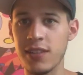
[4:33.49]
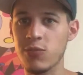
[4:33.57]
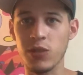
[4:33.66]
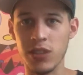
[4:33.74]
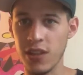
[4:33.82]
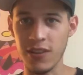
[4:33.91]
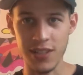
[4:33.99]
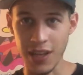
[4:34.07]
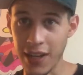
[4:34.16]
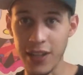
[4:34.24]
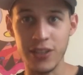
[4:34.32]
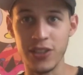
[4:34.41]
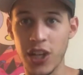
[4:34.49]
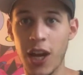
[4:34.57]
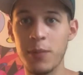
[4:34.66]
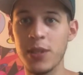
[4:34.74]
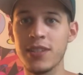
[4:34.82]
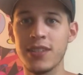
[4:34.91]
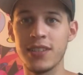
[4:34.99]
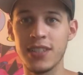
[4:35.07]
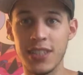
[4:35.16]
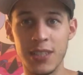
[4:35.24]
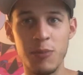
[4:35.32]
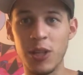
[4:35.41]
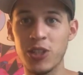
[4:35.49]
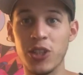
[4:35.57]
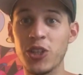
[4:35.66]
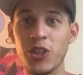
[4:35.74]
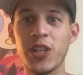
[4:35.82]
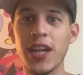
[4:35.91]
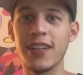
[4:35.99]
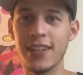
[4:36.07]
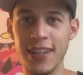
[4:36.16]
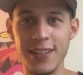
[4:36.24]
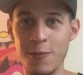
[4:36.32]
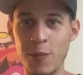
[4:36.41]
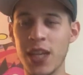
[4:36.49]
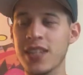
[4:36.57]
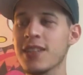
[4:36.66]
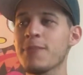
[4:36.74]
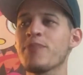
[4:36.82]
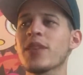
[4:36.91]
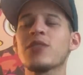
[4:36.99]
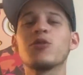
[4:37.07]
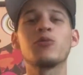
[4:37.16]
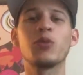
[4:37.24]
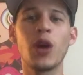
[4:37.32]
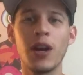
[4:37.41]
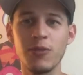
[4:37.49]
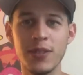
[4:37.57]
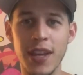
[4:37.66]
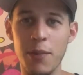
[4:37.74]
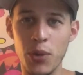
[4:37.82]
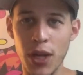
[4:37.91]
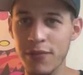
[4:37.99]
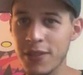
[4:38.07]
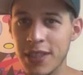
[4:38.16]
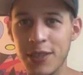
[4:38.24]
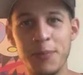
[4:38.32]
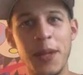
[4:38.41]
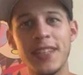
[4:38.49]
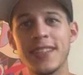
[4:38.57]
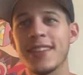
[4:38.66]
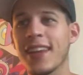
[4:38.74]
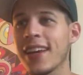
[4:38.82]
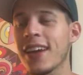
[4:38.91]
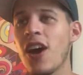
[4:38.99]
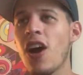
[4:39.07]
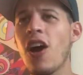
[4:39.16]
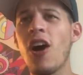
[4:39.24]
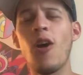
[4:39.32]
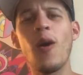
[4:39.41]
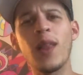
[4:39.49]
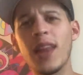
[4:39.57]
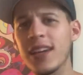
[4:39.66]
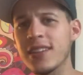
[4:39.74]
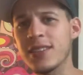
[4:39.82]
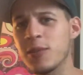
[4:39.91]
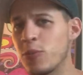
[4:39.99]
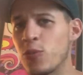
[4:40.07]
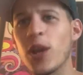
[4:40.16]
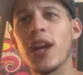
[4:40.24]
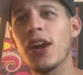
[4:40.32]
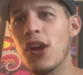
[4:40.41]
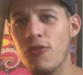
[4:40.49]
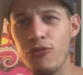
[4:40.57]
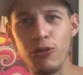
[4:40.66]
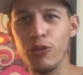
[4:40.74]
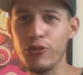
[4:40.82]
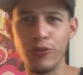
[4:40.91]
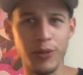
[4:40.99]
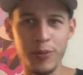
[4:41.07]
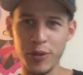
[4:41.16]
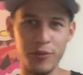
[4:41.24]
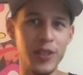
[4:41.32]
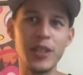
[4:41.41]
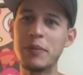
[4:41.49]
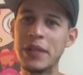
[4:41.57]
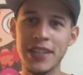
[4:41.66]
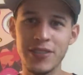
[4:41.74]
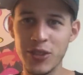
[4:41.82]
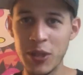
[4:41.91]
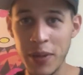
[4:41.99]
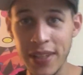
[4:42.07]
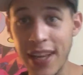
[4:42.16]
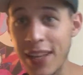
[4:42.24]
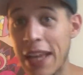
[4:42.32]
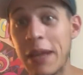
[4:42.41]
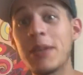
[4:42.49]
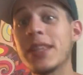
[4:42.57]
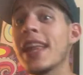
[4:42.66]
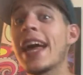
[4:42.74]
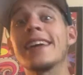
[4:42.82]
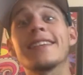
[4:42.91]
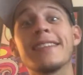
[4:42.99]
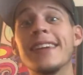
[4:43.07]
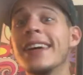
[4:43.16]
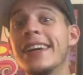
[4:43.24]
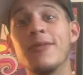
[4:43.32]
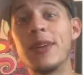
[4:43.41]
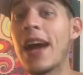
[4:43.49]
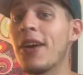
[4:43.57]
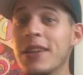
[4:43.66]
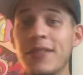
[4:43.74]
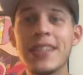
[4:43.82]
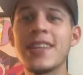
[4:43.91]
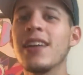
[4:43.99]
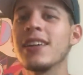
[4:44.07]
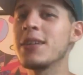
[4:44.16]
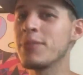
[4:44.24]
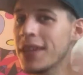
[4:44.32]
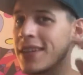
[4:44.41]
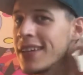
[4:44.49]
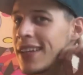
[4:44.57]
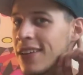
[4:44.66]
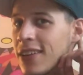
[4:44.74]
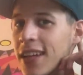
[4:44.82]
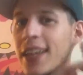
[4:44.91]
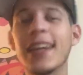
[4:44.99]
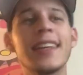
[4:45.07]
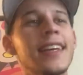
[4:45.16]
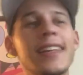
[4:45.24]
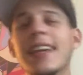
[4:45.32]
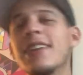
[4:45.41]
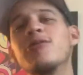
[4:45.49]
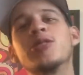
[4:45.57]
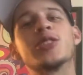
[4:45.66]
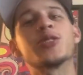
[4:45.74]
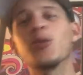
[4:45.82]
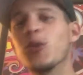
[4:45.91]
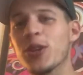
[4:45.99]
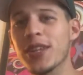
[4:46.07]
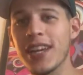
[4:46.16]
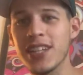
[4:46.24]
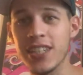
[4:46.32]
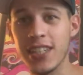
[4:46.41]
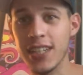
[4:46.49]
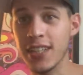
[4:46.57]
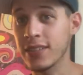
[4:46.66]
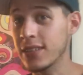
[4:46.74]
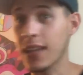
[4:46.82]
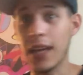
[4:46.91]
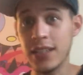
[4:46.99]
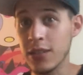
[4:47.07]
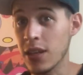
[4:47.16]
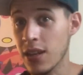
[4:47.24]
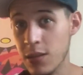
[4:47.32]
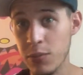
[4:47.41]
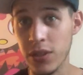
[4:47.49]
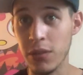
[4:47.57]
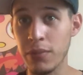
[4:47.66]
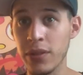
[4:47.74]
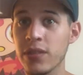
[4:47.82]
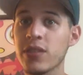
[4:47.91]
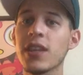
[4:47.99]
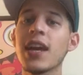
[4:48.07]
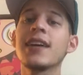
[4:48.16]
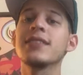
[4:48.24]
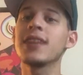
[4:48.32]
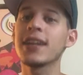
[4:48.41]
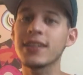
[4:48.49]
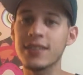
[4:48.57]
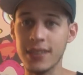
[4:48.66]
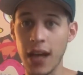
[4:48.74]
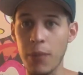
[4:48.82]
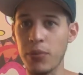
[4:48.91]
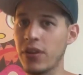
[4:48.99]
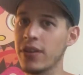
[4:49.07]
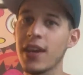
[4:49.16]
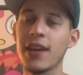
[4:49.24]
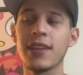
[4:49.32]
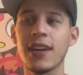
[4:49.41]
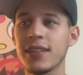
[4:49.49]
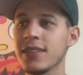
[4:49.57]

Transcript: That's what their entire job is to just make sure your day-to-day is amazing. So if Barack was at breakfast, he'd mention like, oh, I like some rare fruit from the Philippines or something like that. They'd like, without even telling him, they'd hear it, and then they would just order that shit in, and that shit end up on the bill. So they had to like stop all that.